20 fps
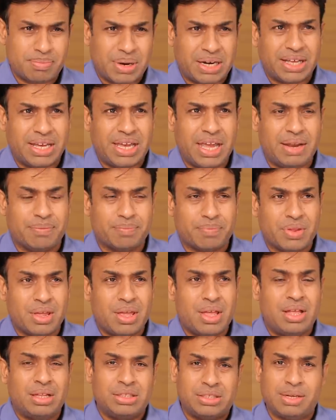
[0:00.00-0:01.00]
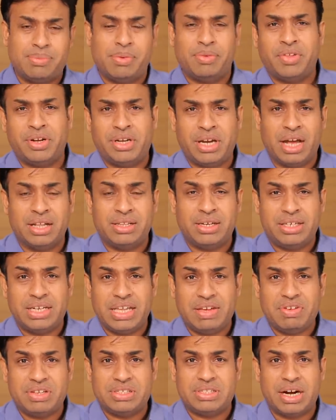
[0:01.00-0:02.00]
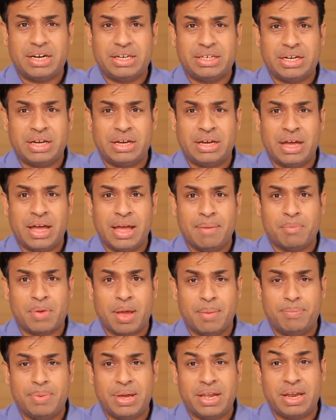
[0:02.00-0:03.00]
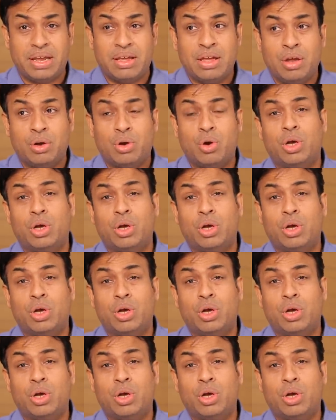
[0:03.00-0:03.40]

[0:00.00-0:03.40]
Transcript: But again, some of the other TVs that I'm comparing